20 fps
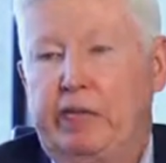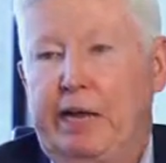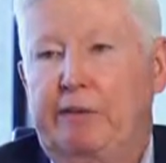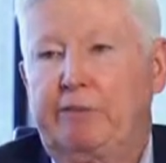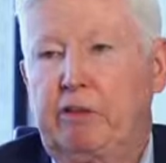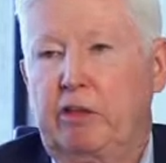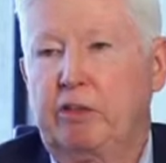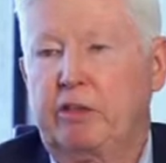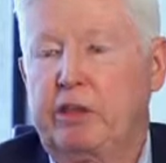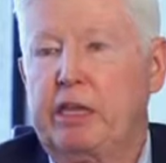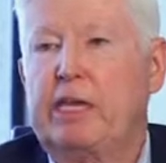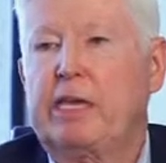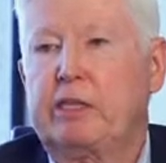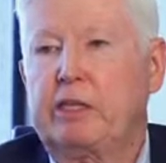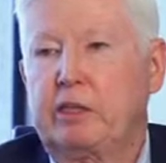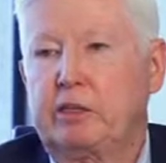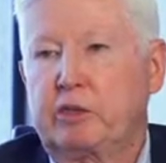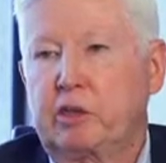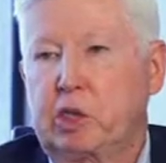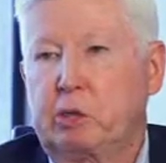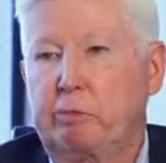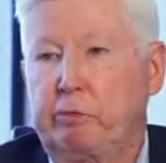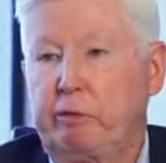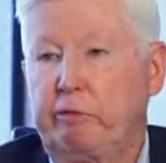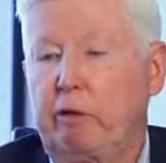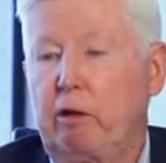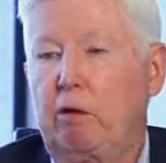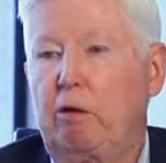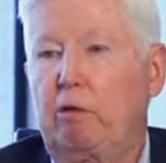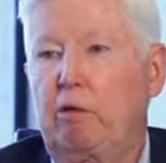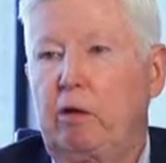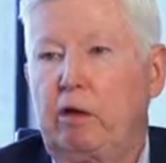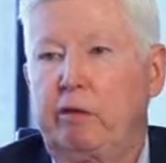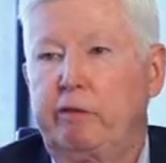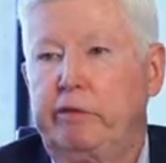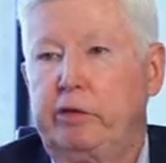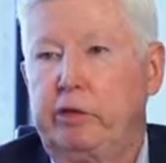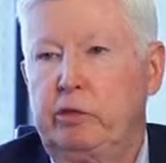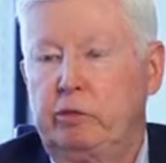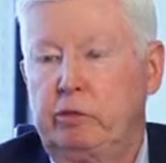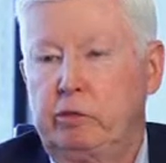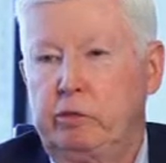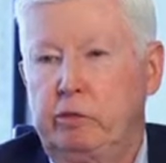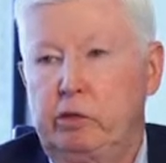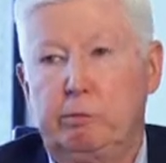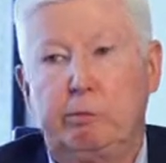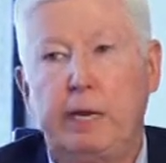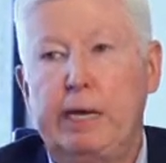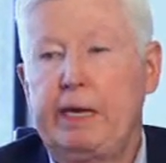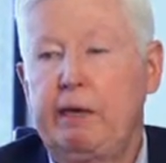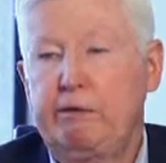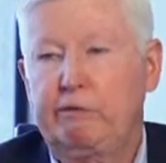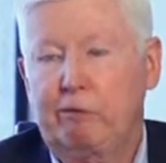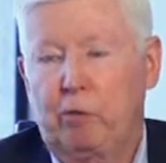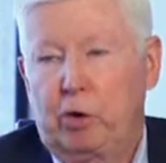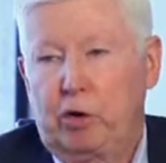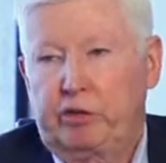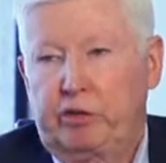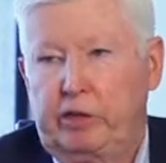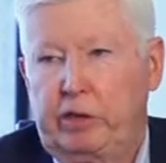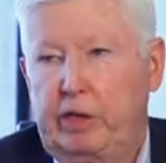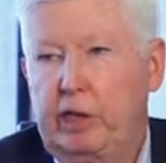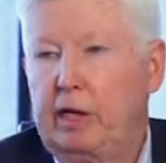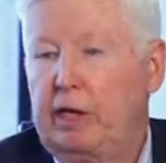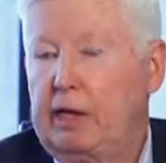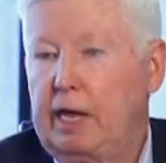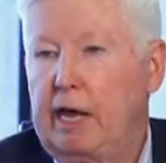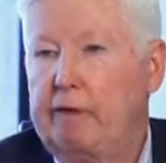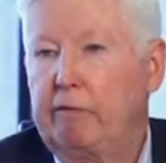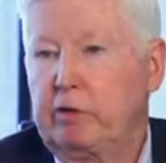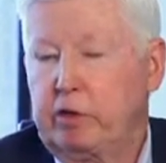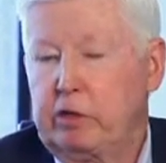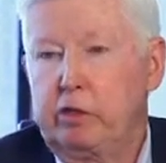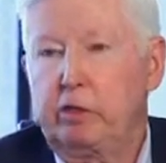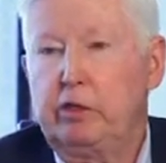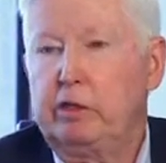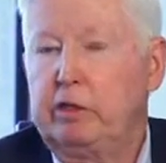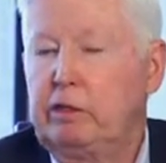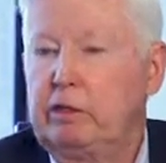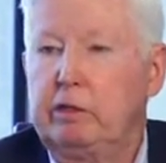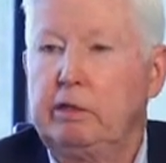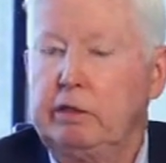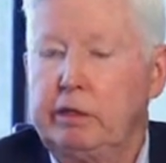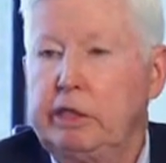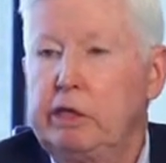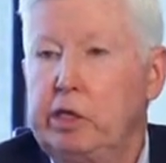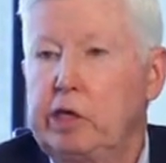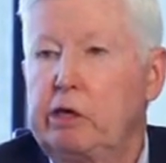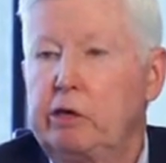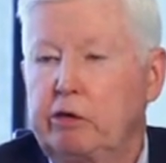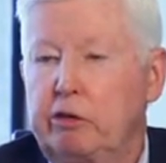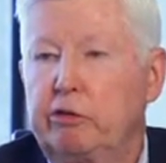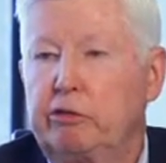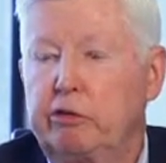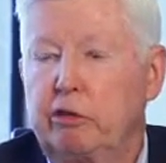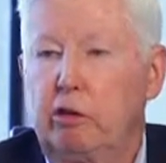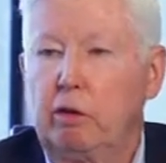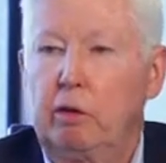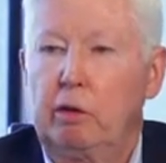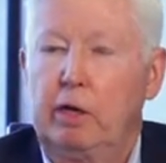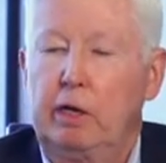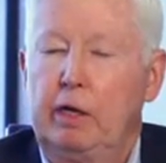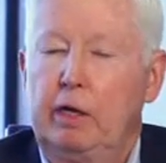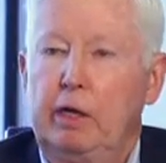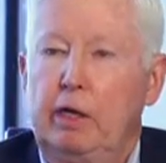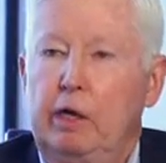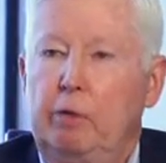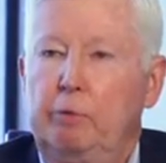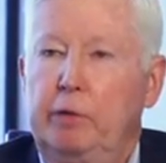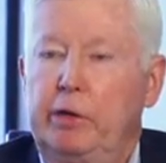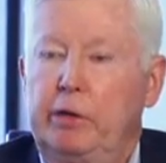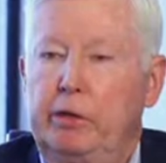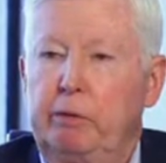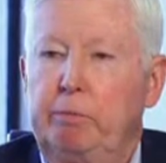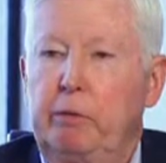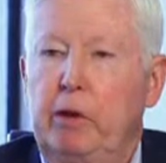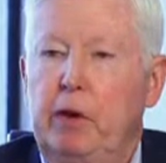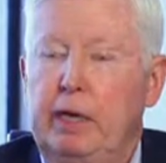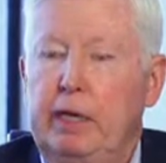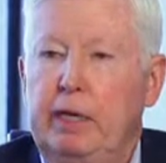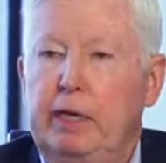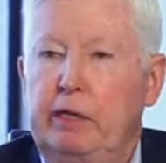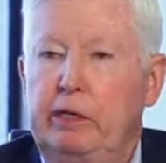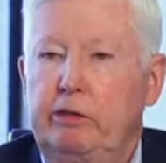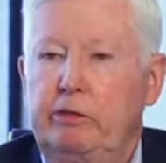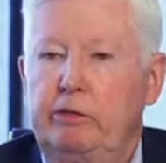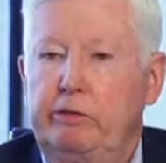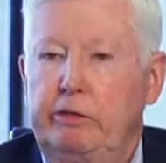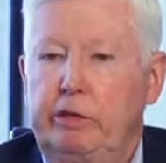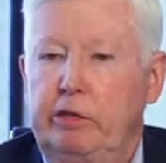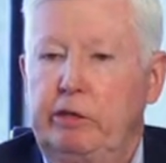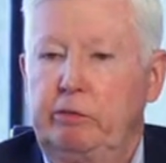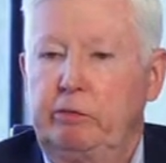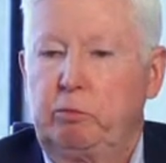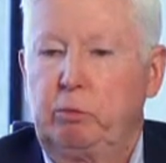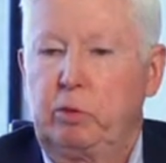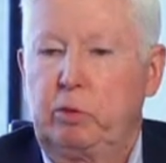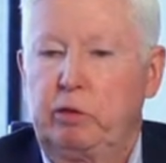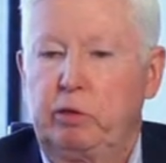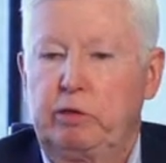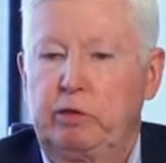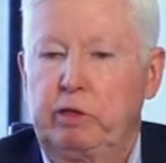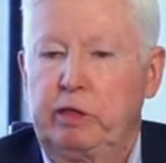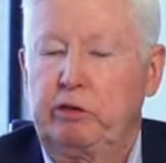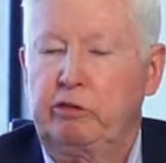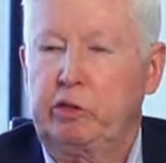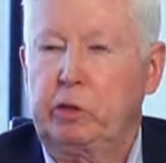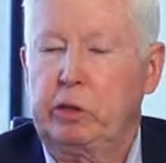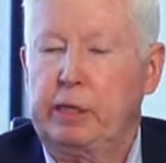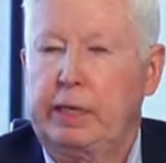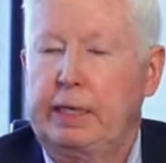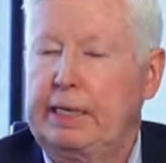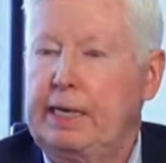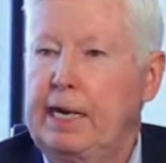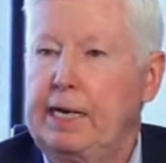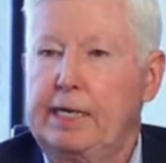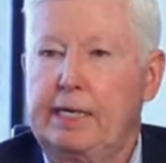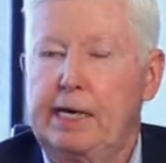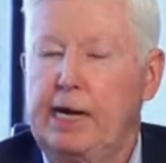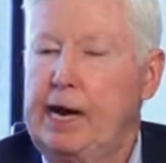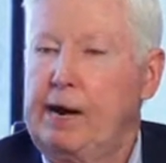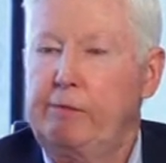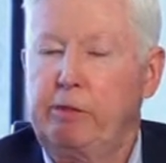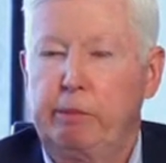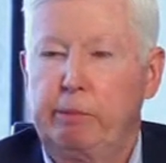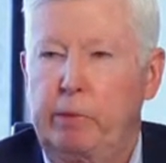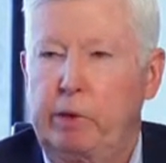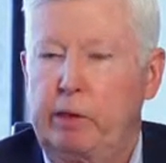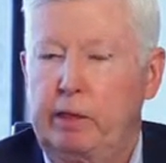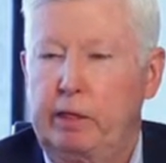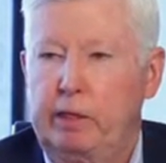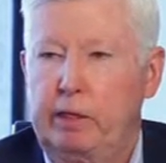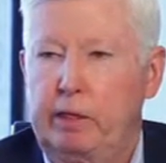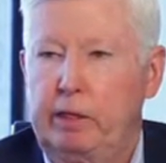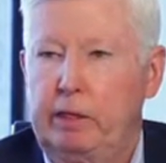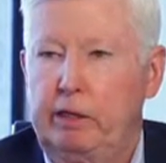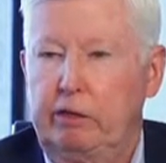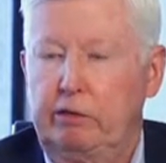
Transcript: you have to think in the terms of the long view. You may get fortunate and have a good year or so, but the market is one of those things you cannot time the market.